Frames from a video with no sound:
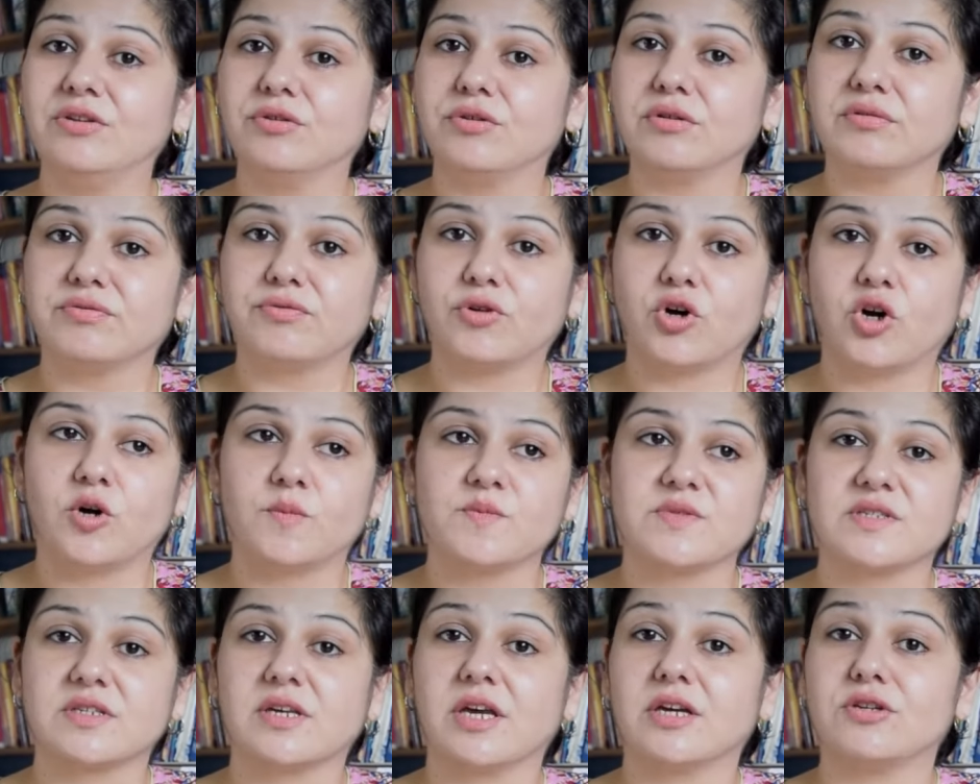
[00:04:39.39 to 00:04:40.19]

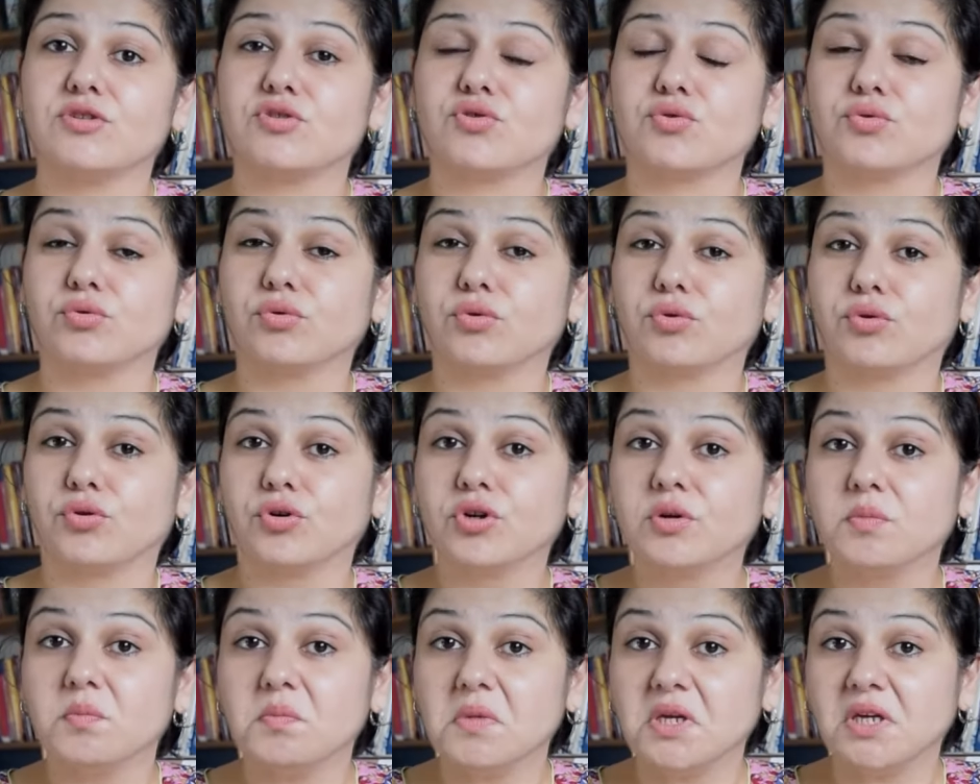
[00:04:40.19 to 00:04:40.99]
uniforms, get two
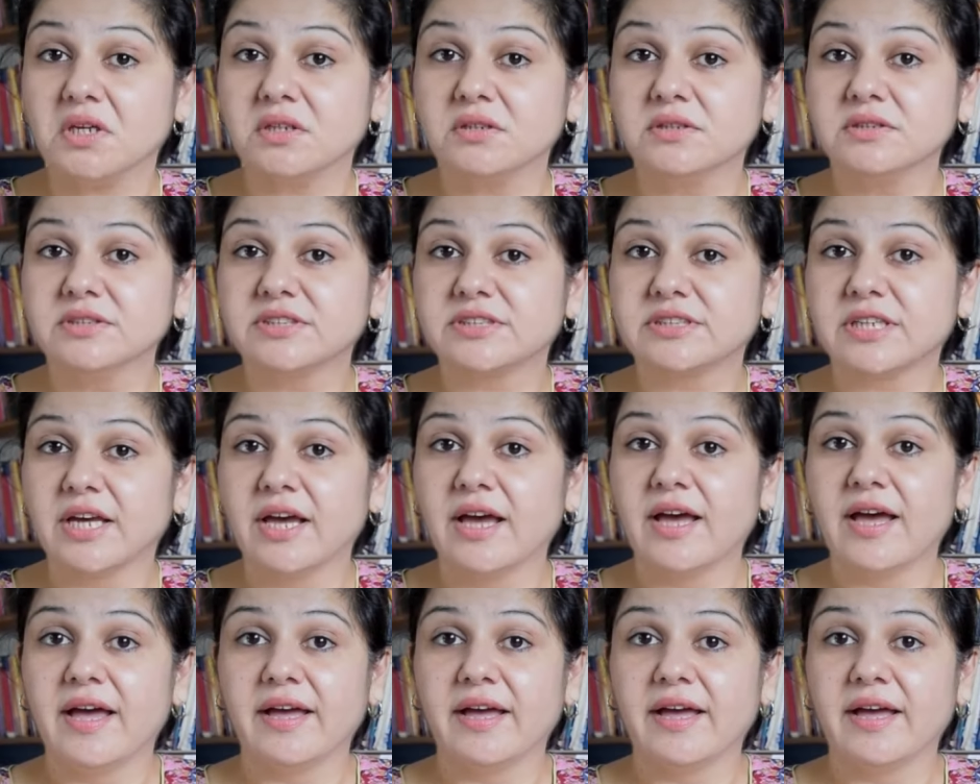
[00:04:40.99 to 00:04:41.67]
good meals,